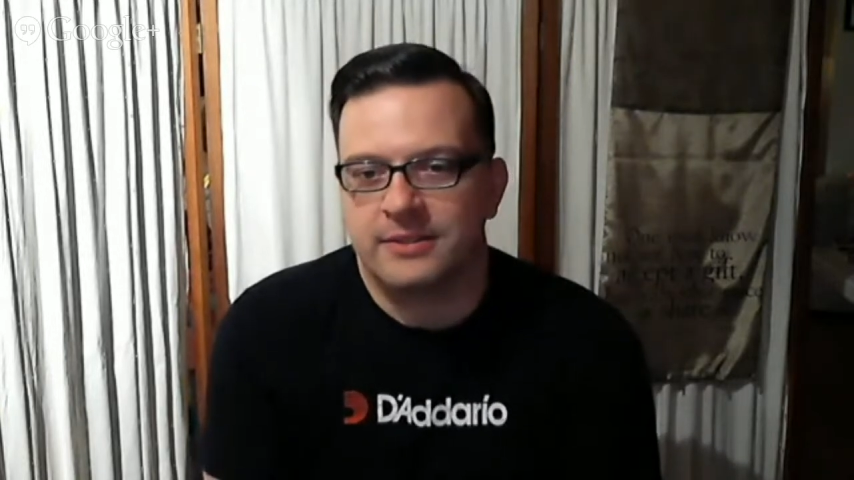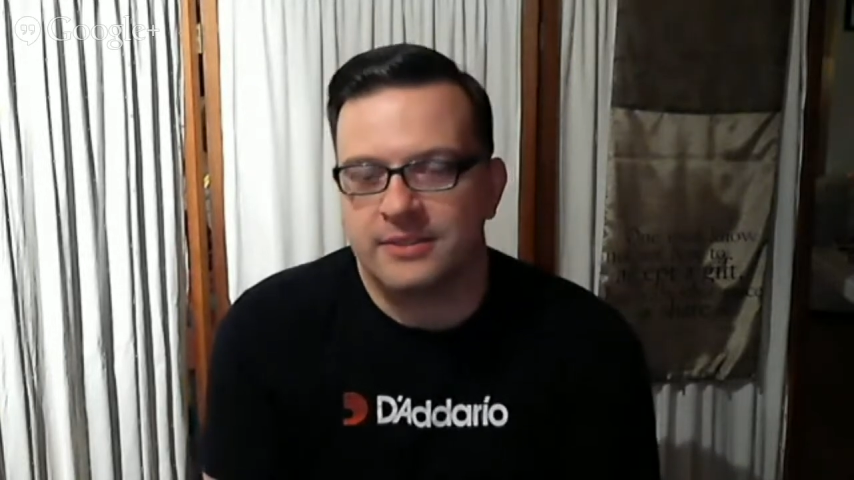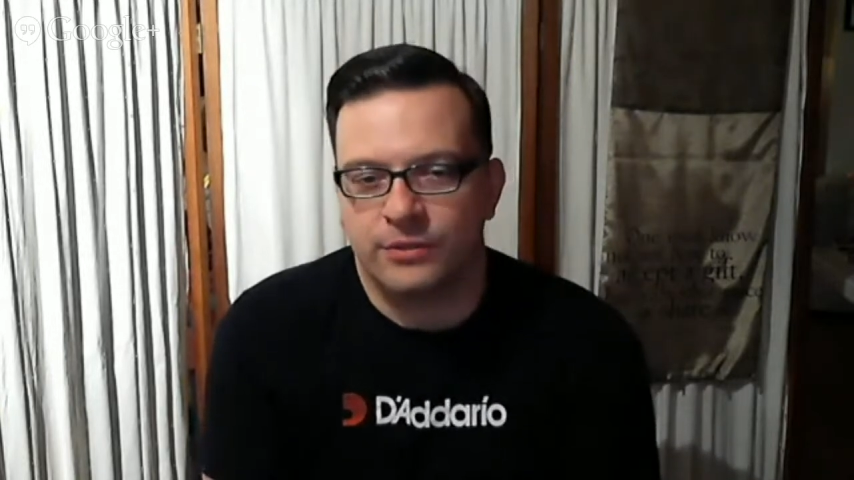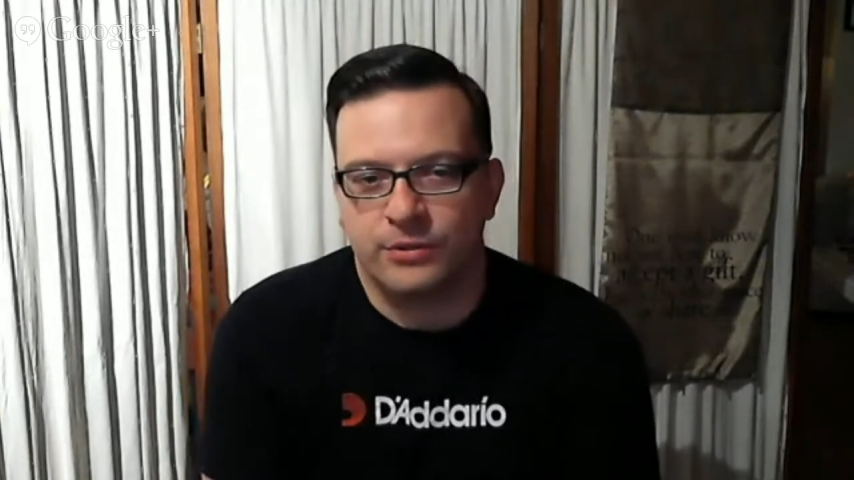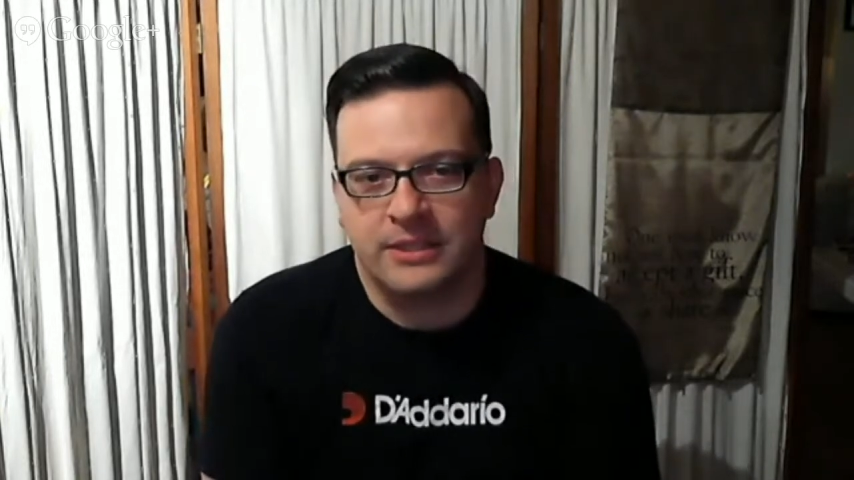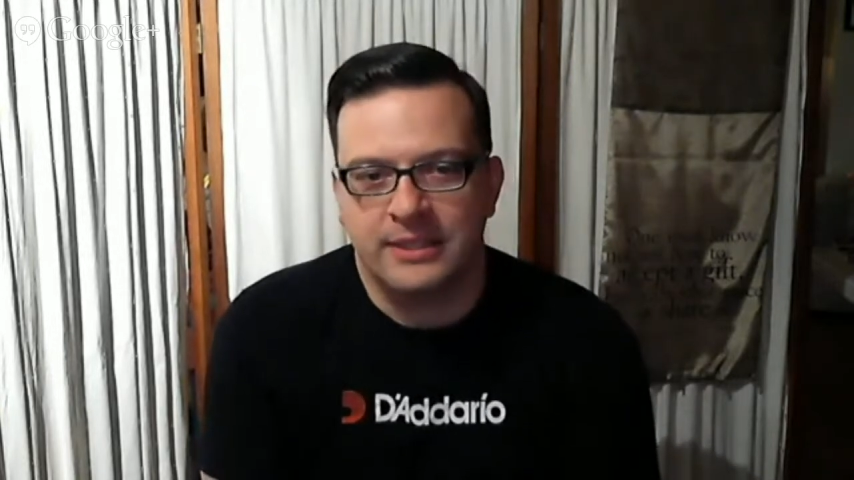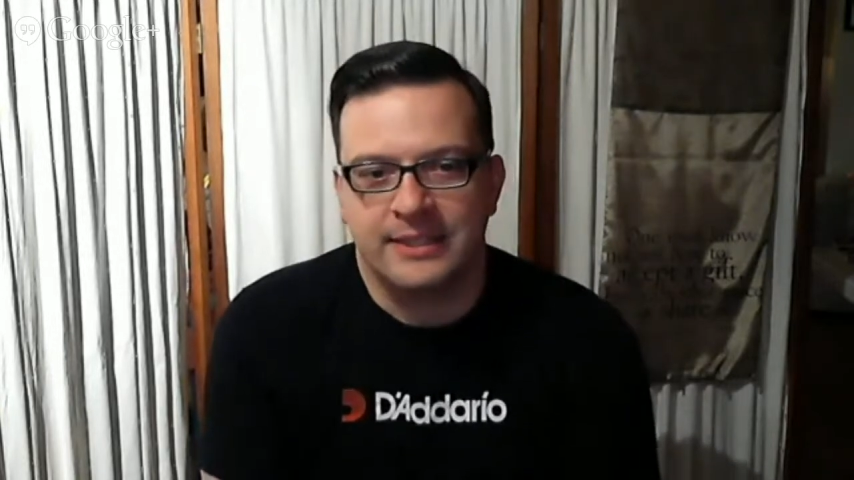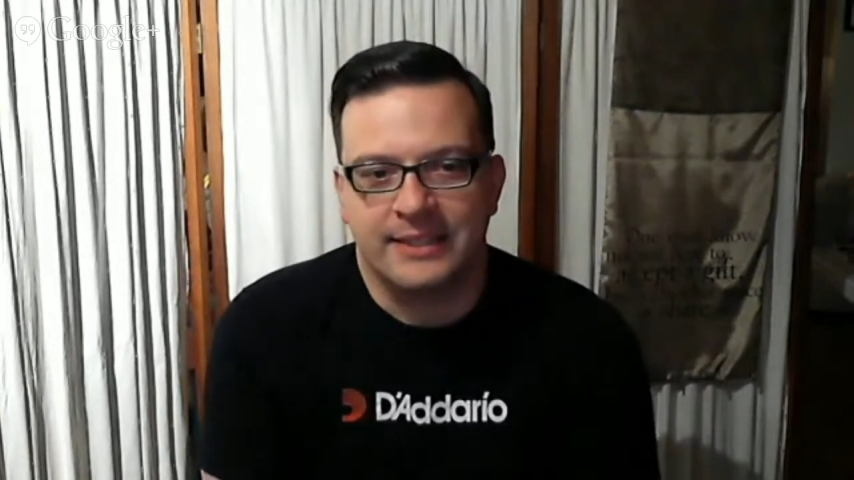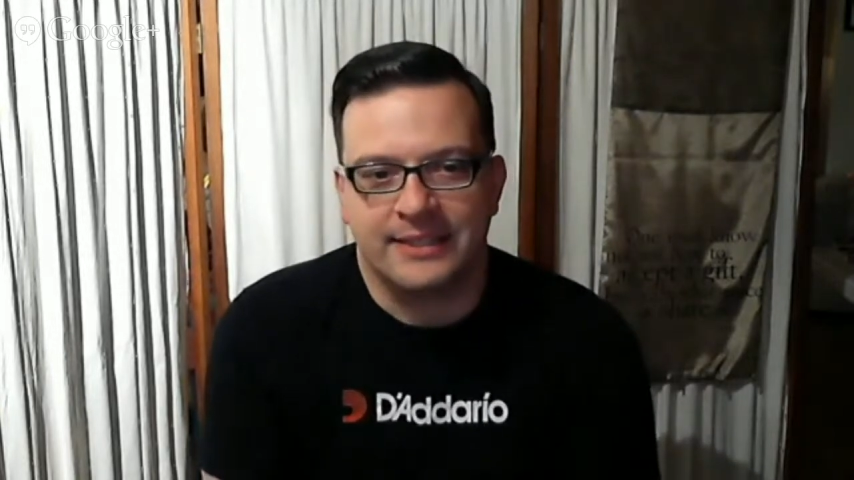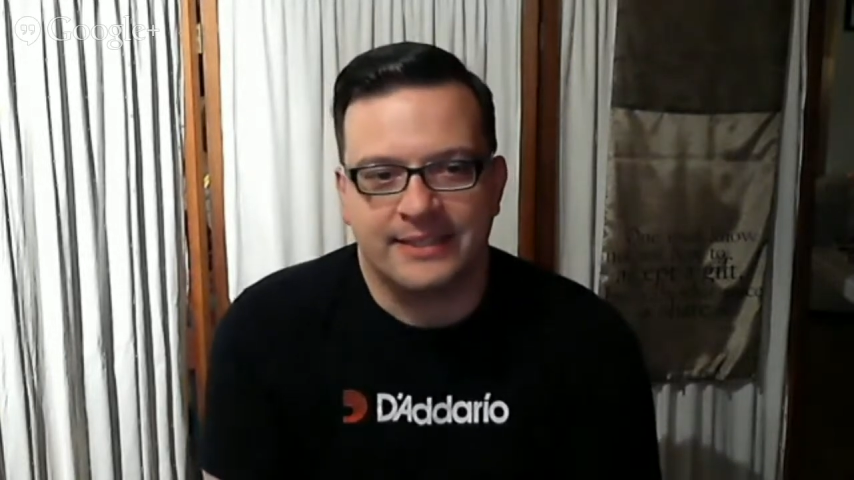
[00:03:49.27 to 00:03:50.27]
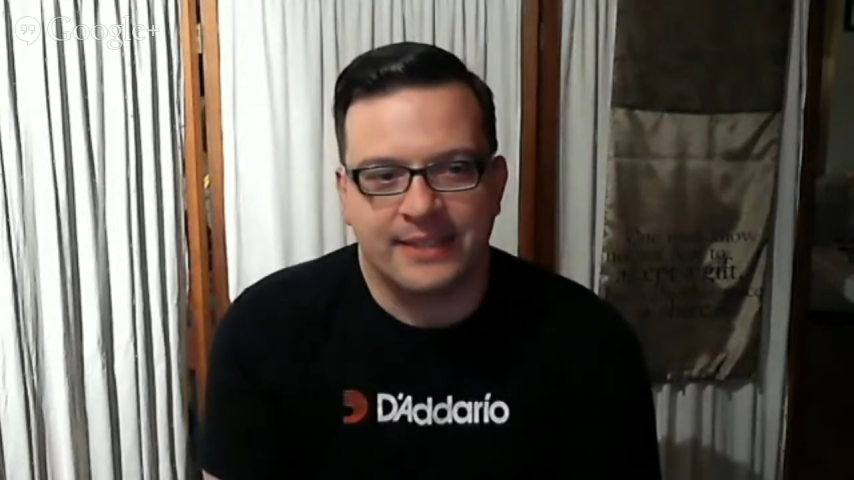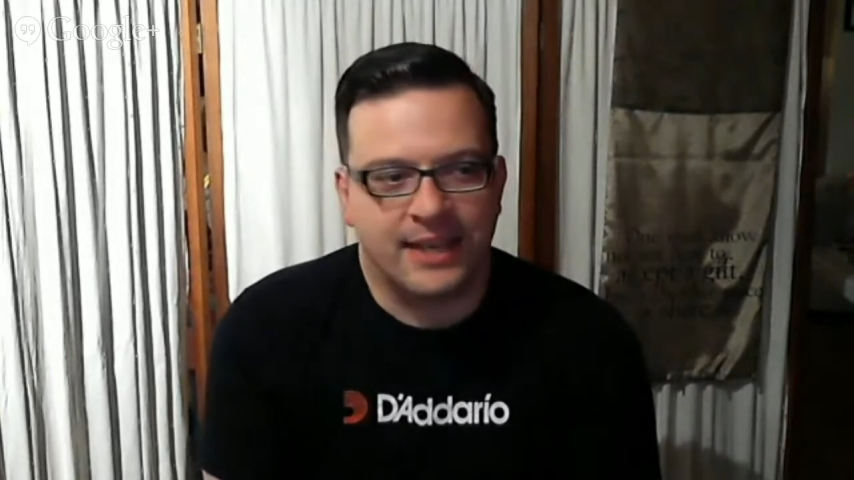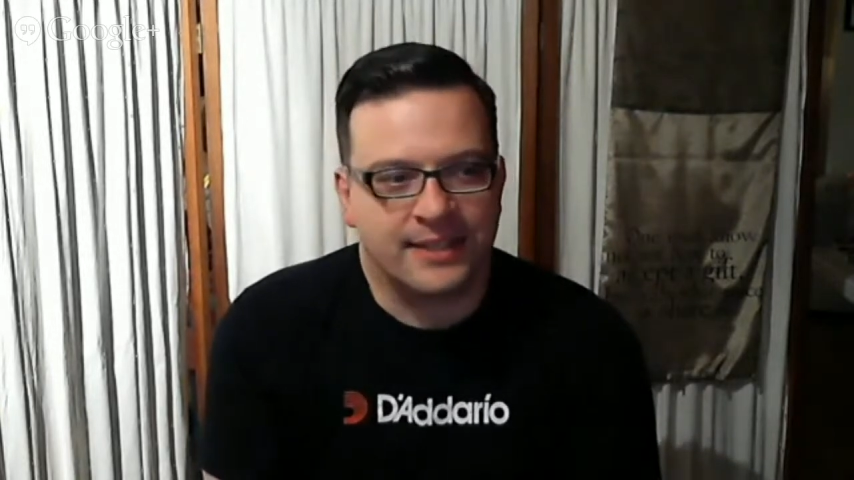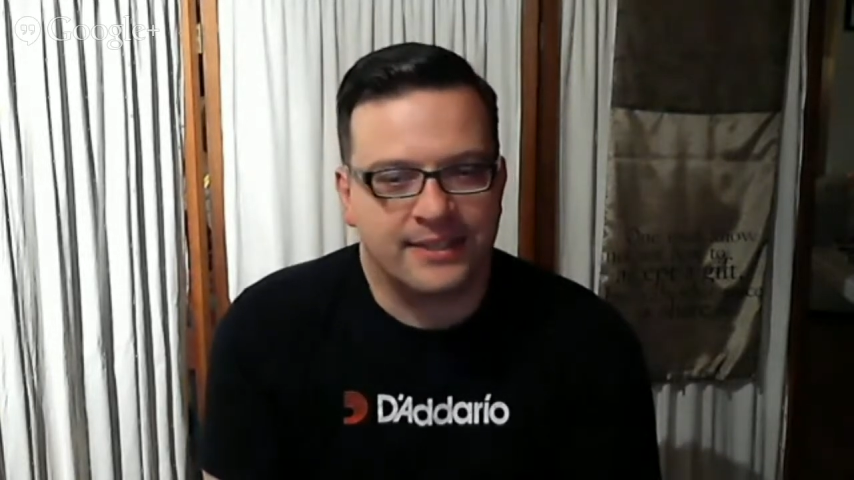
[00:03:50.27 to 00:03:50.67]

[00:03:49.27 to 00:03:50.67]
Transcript: So it's not